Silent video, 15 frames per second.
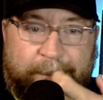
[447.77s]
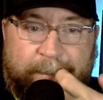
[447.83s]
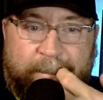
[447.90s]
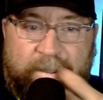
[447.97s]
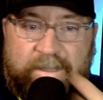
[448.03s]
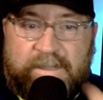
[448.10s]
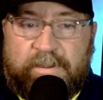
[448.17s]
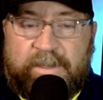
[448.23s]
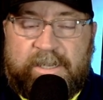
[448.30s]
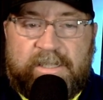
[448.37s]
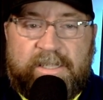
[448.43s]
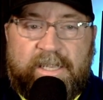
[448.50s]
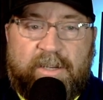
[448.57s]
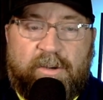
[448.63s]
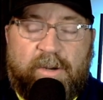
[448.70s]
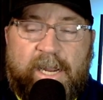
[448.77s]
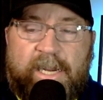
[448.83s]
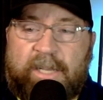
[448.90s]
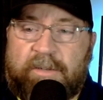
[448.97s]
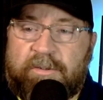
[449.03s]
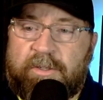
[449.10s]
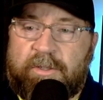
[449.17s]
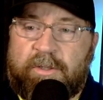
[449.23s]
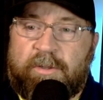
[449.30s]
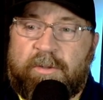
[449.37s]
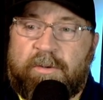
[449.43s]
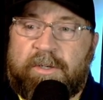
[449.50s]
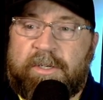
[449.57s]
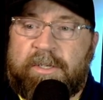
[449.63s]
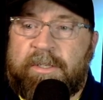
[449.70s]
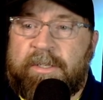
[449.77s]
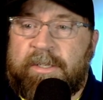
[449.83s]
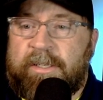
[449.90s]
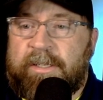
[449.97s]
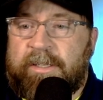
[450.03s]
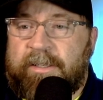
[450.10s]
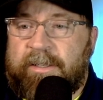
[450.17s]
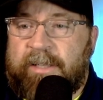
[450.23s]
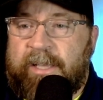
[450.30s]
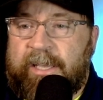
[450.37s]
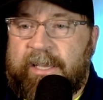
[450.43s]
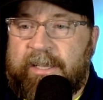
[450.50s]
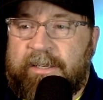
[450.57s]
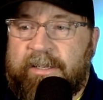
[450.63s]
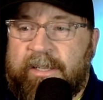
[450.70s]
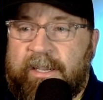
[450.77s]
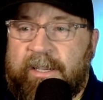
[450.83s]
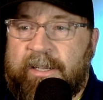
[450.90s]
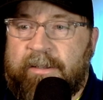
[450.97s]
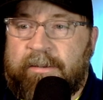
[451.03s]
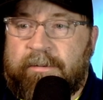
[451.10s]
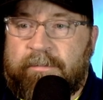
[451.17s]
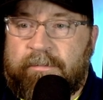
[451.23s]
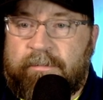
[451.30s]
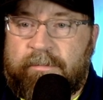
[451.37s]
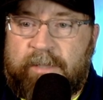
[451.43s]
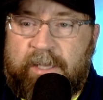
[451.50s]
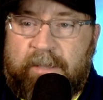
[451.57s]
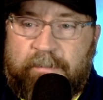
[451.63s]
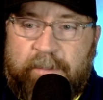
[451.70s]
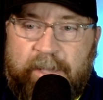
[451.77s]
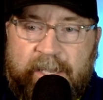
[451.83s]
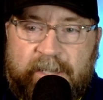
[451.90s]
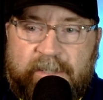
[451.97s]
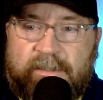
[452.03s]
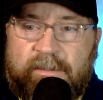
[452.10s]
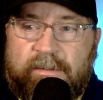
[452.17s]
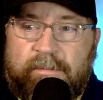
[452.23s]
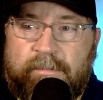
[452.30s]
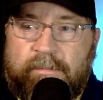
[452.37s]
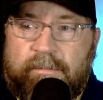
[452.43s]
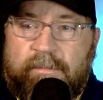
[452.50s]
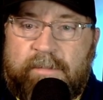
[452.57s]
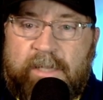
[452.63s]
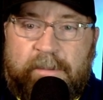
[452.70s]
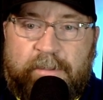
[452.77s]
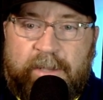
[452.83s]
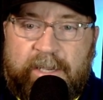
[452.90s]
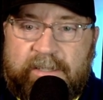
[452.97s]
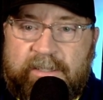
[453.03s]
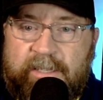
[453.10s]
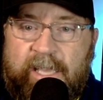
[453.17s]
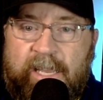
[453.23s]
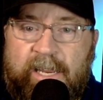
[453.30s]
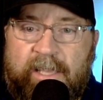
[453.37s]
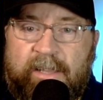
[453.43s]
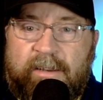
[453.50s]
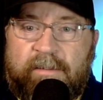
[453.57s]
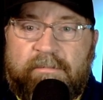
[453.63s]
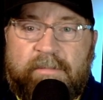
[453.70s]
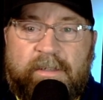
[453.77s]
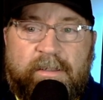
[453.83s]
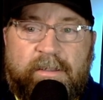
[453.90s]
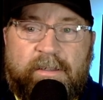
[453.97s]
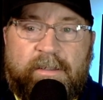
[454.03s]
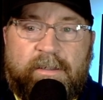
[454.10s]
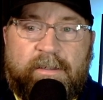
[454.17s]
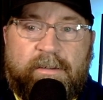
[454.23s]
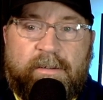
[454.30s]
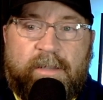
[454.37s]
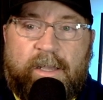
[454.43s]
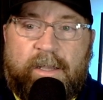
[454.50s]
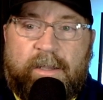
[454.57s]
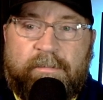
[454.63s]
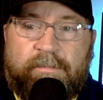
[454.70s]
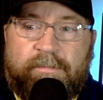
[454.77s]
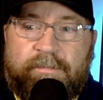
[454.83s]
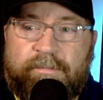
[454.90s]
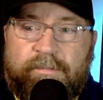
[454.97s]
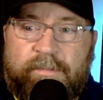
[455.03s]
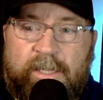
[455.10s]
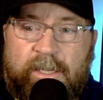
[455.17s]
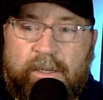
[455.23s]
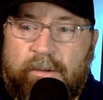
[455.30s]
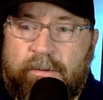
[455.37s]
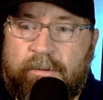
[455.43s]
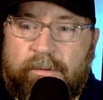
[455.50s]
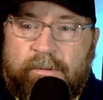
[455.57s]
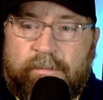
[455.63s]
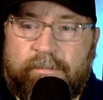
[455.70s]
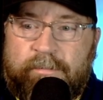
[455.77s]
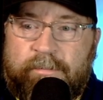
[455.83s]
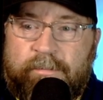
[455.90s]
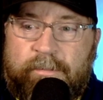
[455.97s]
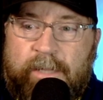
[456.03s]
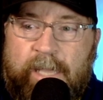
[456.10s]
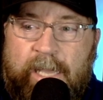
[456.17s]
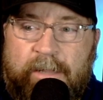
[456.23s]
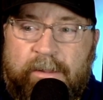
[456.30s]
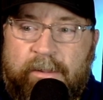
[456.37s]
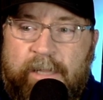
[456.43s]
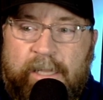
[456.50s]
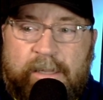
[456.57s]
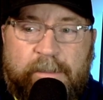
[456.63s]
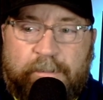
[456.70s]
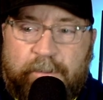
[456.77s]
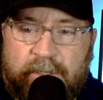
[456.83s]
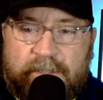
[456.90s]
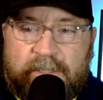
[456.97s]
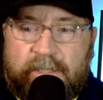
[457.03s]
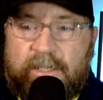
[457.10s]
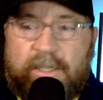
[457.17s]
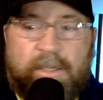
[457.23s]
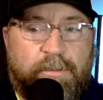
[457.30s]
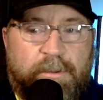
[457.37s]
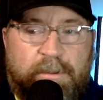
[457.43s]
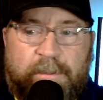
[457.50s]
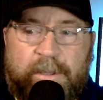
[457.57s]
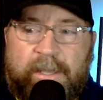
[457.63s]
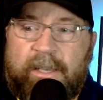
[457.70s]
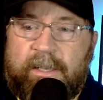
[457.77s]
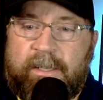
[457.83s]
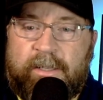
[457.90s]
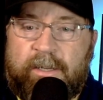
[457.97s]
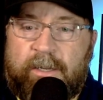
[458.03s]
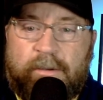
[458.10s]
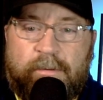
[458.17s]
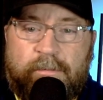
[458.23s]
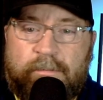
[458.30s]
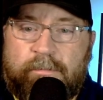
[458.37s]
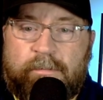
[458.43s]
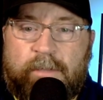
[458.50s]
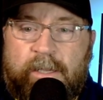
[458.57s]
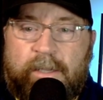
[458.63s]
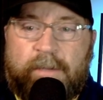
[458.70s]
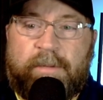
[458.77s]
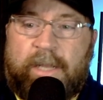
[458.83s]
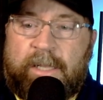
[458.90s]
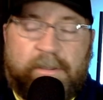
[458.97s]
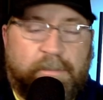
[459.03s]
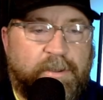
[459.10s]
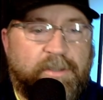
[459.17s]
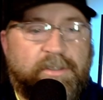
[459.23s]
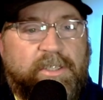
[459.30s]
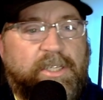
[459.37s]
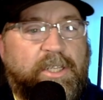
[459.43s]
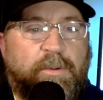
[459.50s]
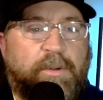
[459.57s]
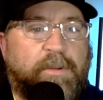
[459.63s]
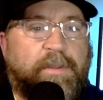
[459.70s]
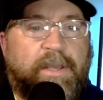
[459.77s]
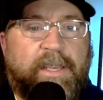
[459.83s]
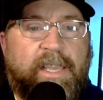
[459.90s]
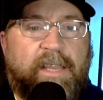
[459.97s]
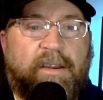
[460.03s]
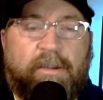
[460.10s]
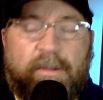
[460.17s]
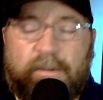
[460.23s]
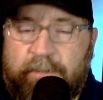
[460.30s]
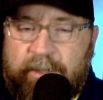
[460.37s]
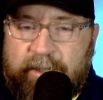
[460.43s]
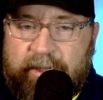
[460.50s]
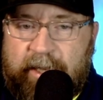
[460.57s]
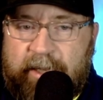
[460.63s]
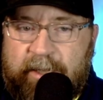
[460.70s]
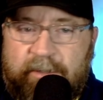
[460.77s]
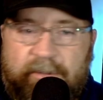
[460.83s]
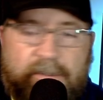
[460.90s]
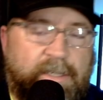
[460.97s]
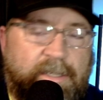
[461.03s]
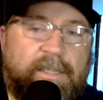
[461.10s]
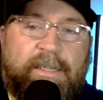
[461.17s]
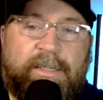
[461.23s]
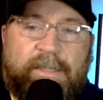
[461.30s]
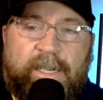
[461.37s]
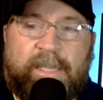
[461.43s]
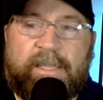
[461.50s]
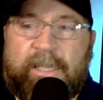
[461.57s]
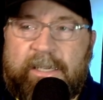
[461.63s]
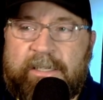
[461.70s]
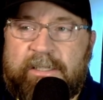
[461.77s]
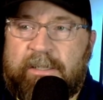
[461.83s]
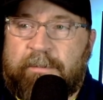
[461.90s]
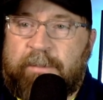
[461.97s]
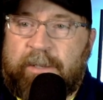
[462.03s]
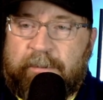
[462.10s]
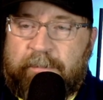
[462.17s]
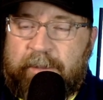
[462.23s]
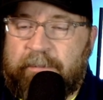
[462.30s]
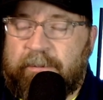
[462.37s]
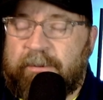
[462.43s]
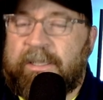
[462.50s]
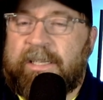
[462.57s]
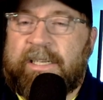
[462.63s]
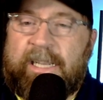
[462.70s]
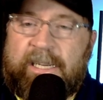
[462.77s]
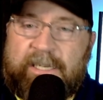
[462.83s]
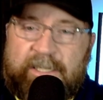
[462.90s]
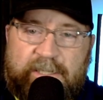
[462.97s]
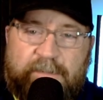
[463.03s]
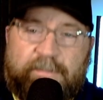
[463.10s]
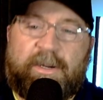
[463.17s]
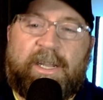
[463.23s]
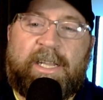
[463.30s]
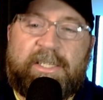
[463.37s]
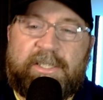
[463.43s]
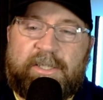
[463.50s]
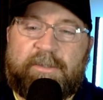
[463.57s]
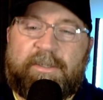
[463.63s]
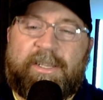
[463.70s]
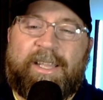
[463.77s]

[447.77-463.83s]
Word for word: is because they cried out to the Lord, and uh, he picks he picks Gideon. Um, you know, not not the person you would pick. You know, um, not the person you would pick at all. But God God likes to pick people that kind of surprise you.